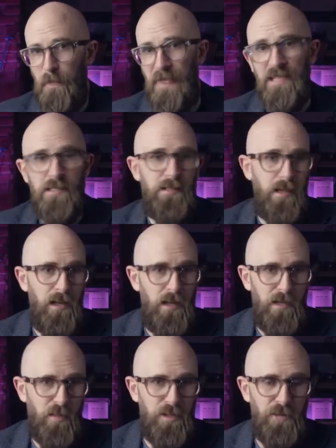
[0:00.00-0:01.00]
This,
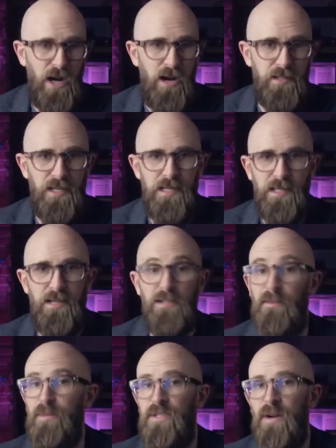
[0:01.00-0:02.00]
along with the
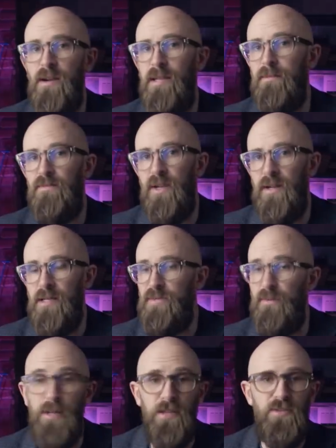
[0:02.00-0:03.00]
prioritization of petroleum products
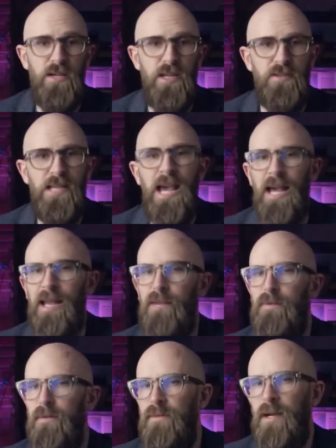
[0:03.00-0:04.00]
for military use,
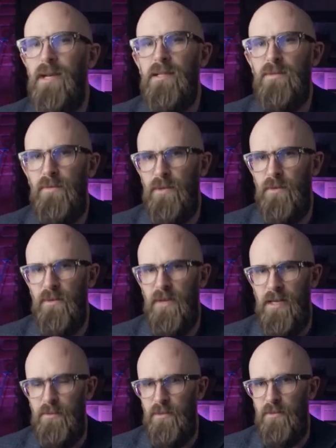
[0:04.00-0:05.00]
left very little fuel
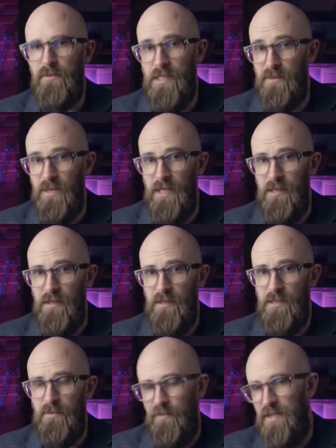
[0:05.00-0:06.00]
available for civilian use.